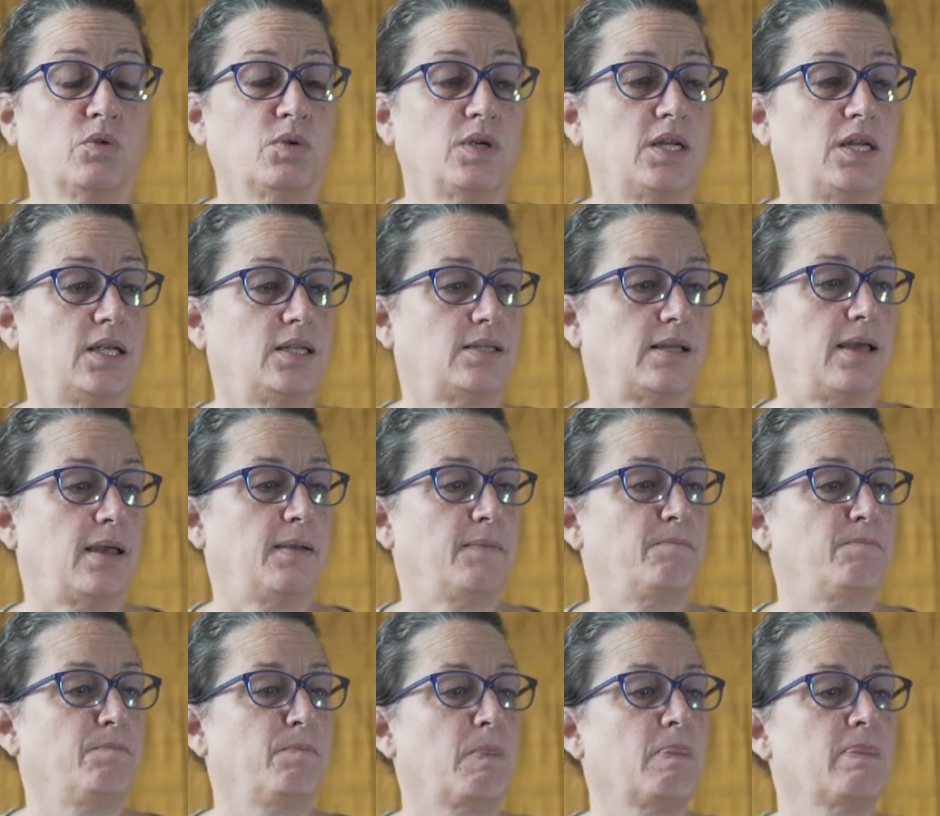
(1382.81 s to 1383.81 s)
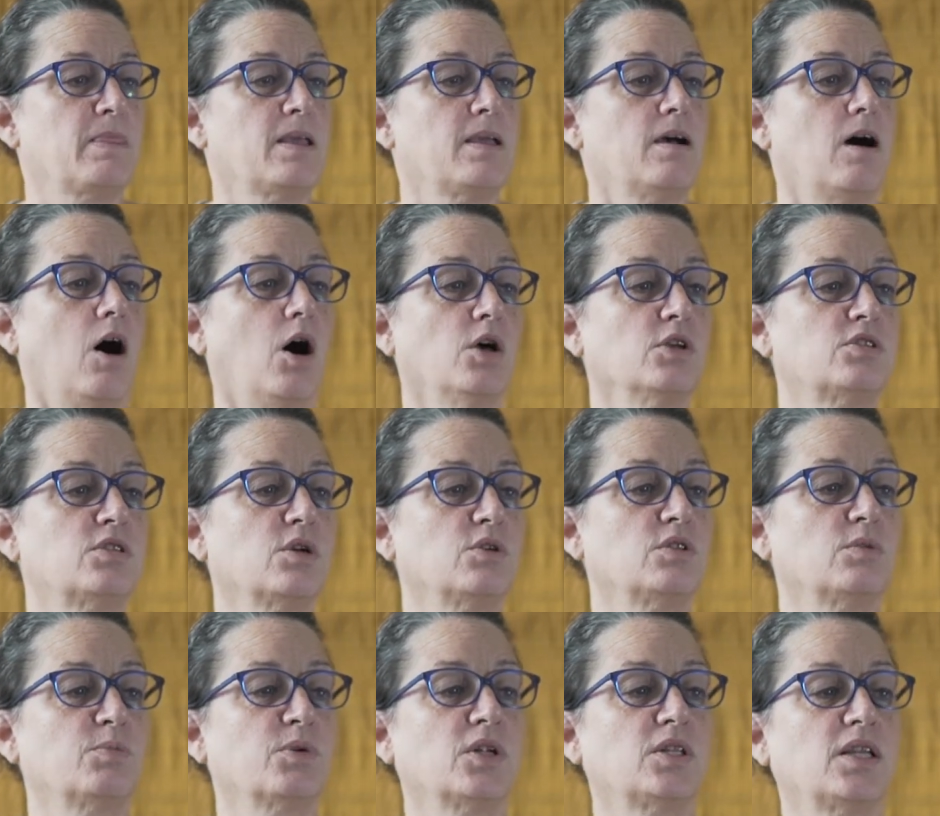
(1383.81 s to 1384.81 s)
Reading Day. Also,
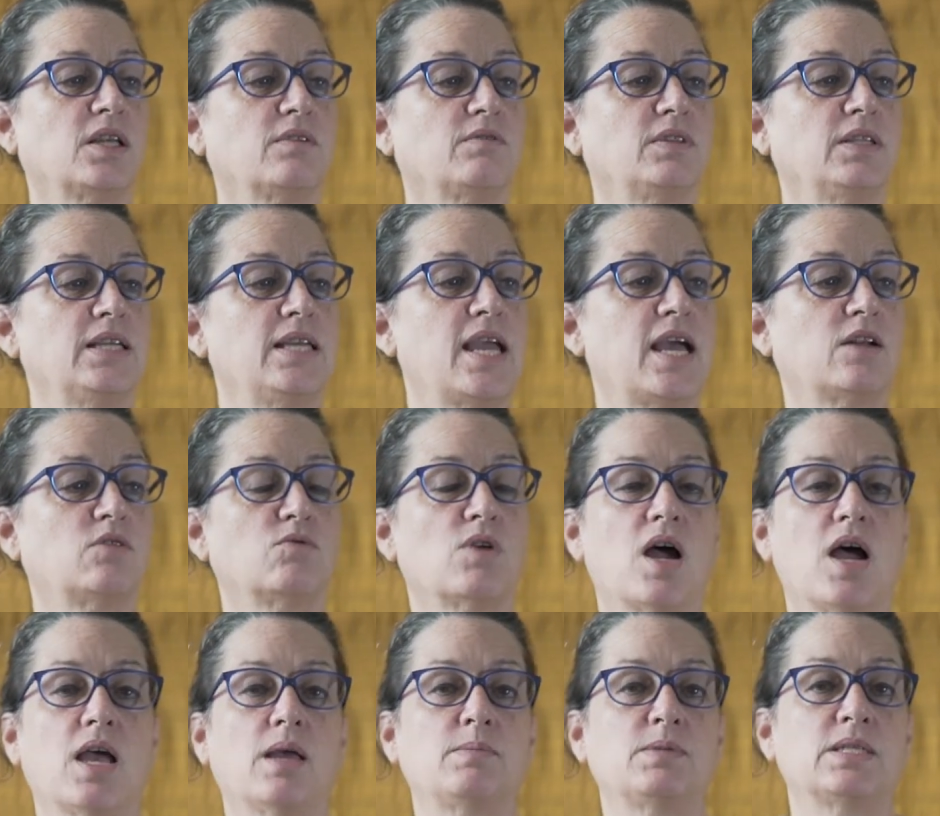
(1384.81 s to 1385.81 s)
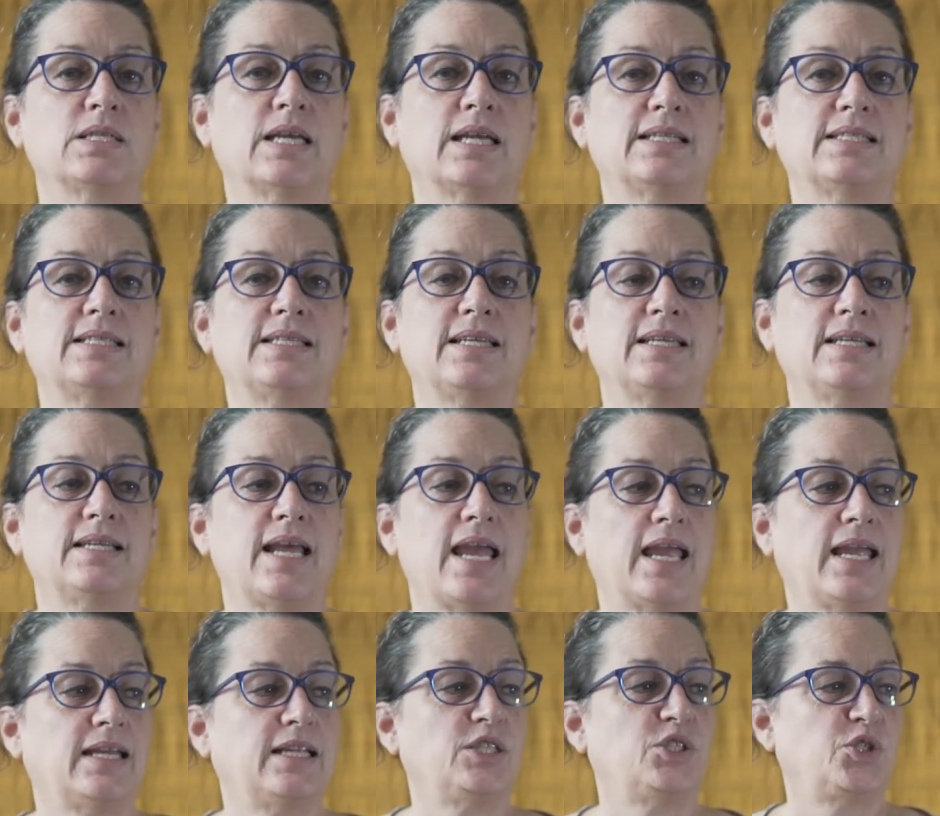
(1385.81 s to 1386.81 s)
the birthday of Leanne Rimes in
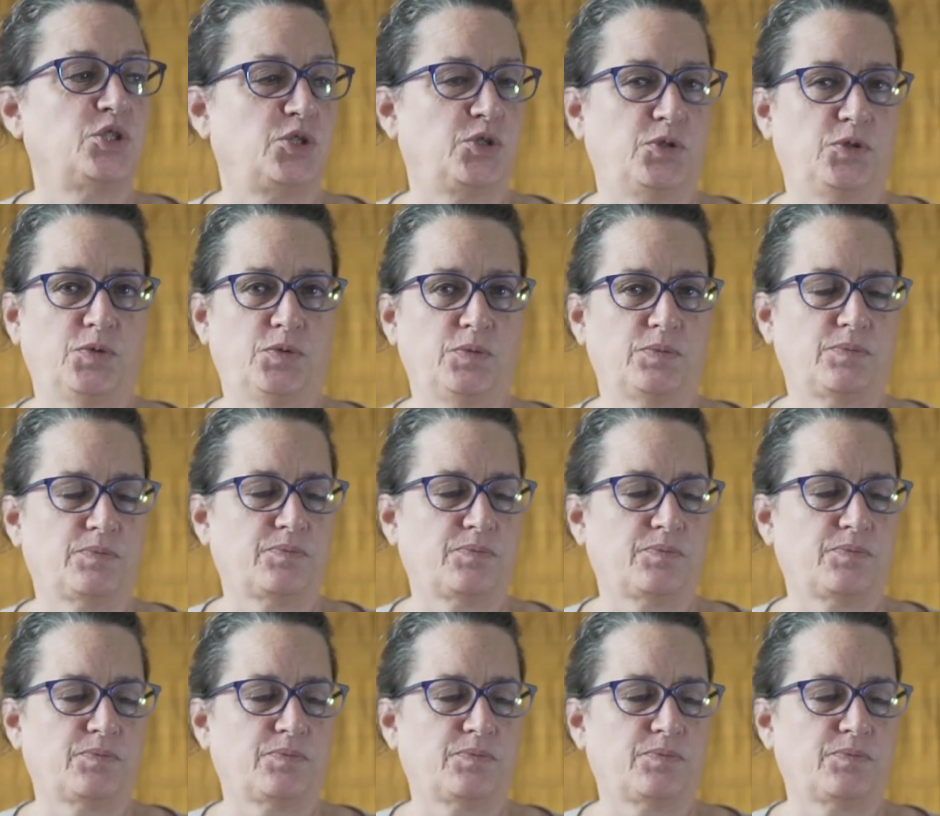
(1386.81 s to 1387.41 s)
1982.